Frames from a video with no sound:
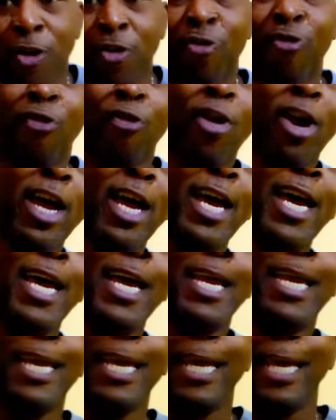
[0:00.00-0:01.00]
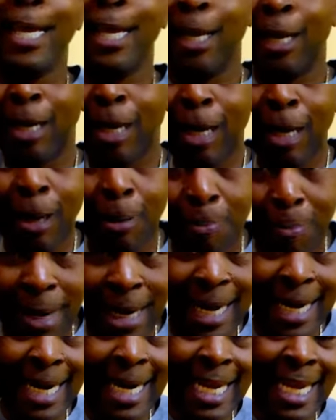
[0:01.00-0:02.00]
dragging
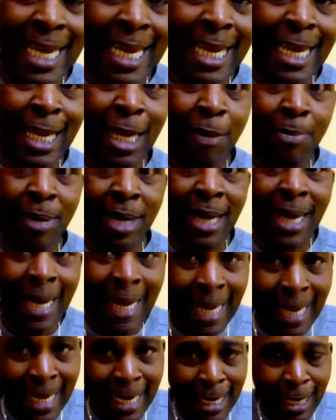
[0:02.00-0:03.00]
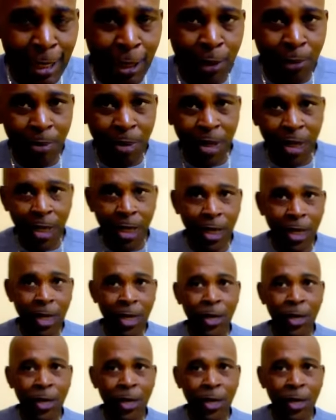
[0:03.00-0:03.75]
my leg behind me